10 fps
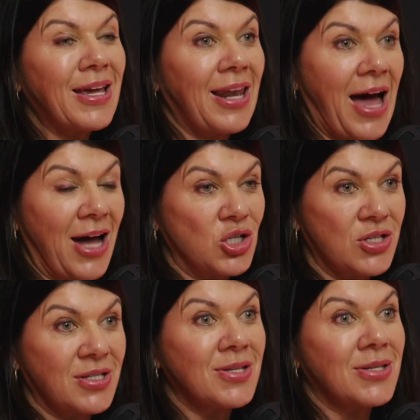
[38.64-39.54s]

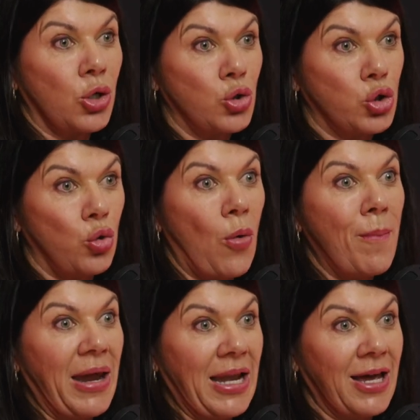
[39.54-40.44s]
largest social
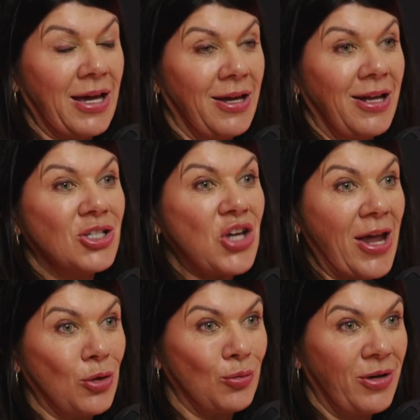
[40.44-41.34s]
media channel.